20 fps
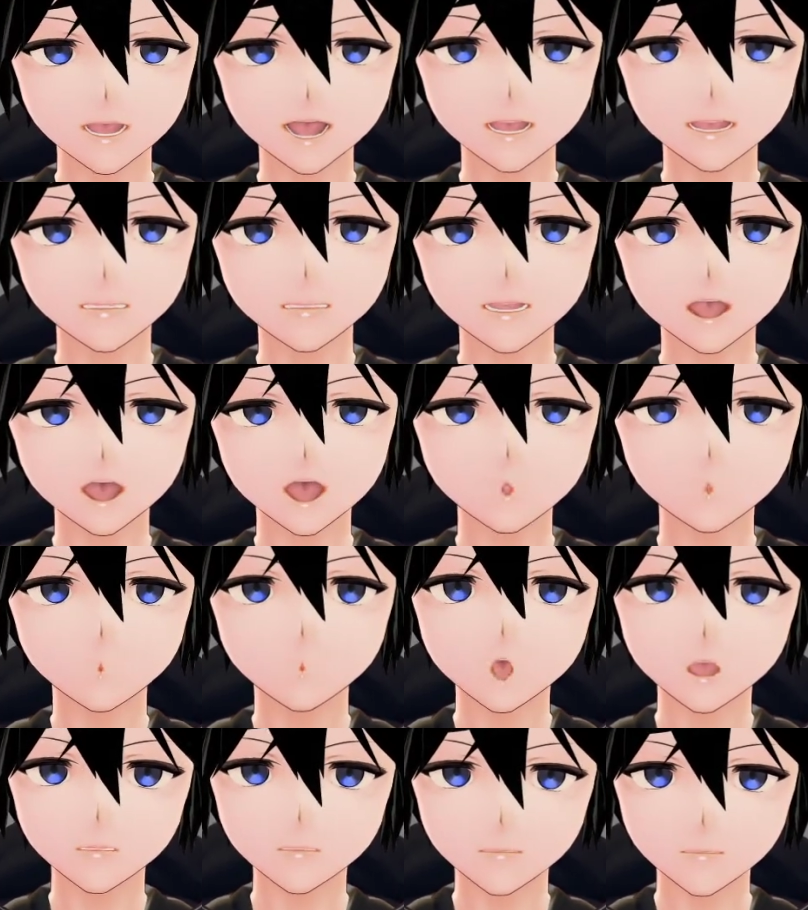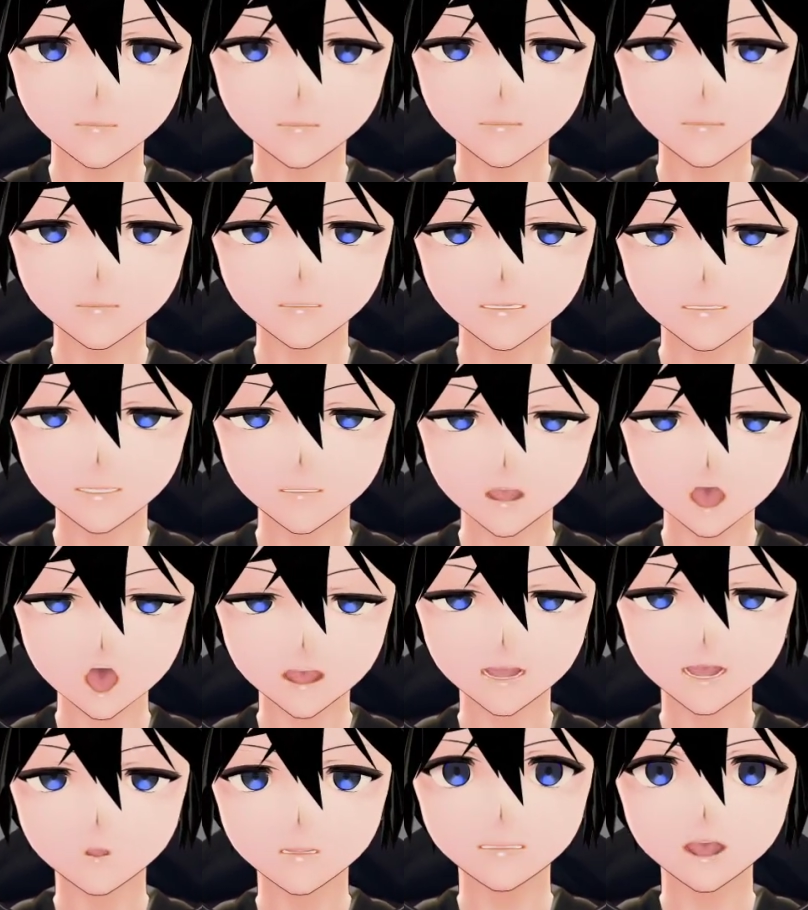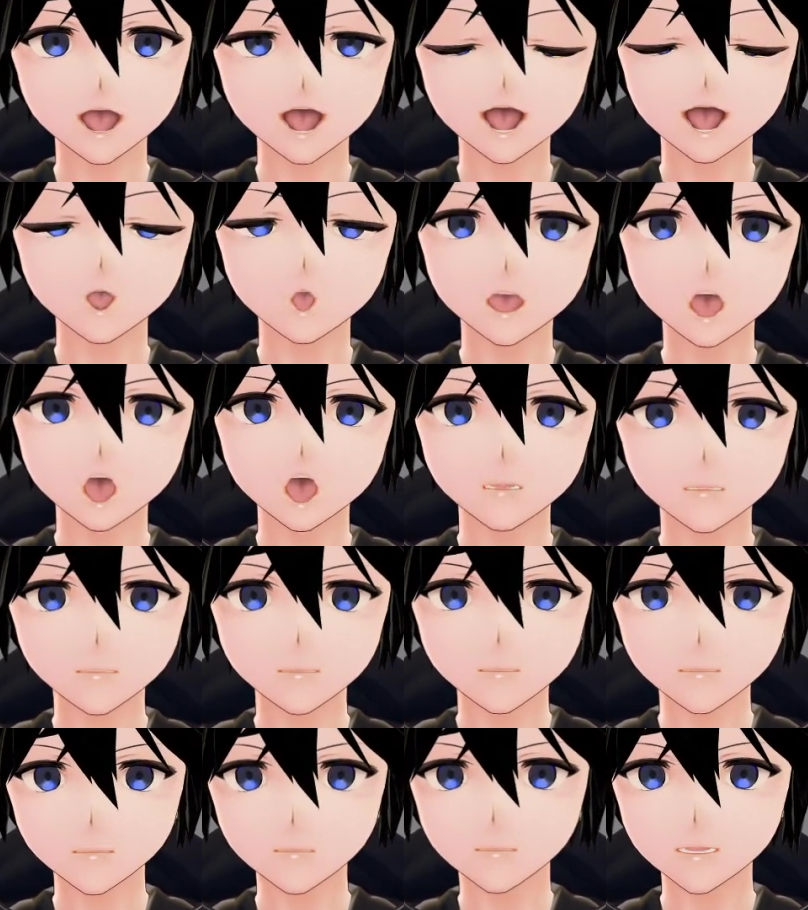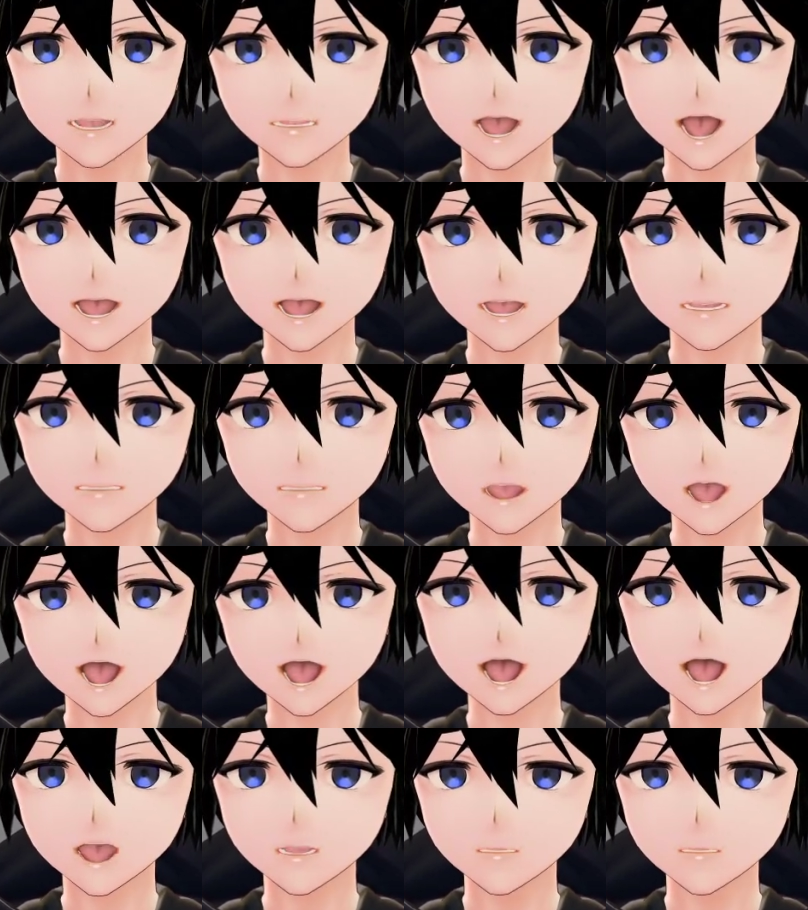simple, now when you smile, if I can smile,